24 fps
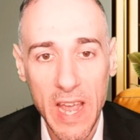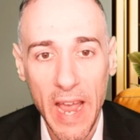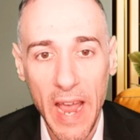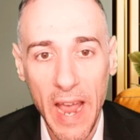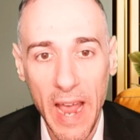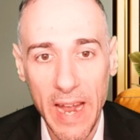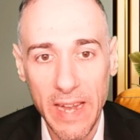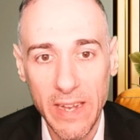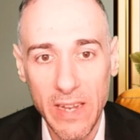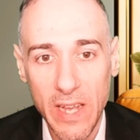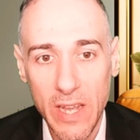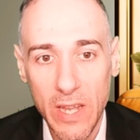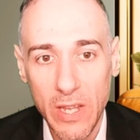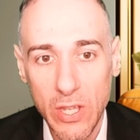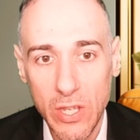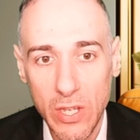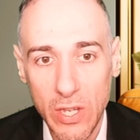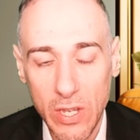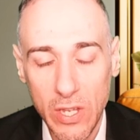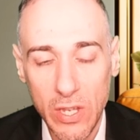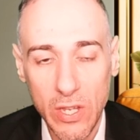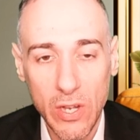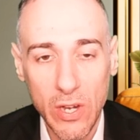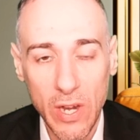and
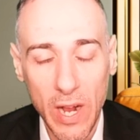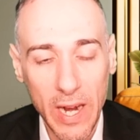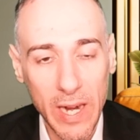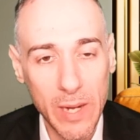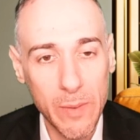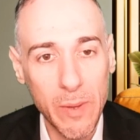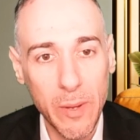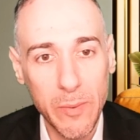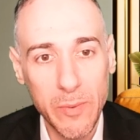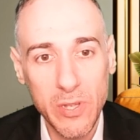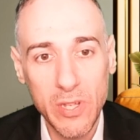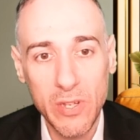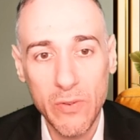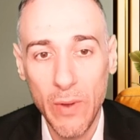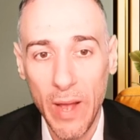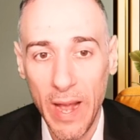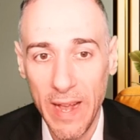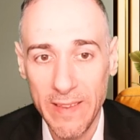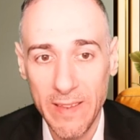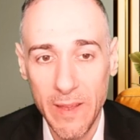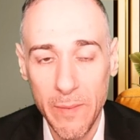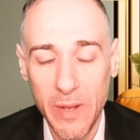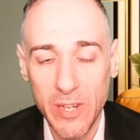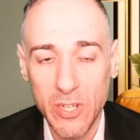you're not going to be able to,
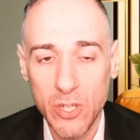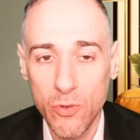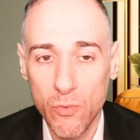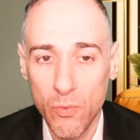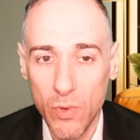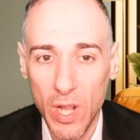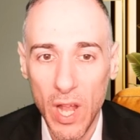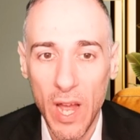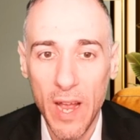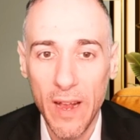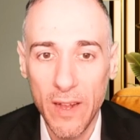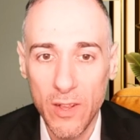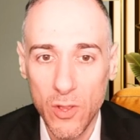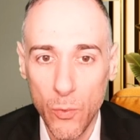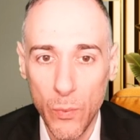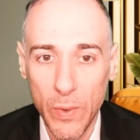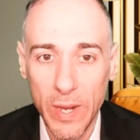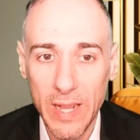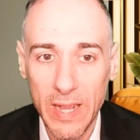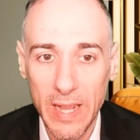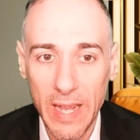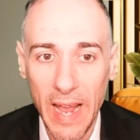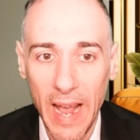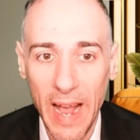as I mentioned, rely on the
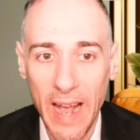weekly.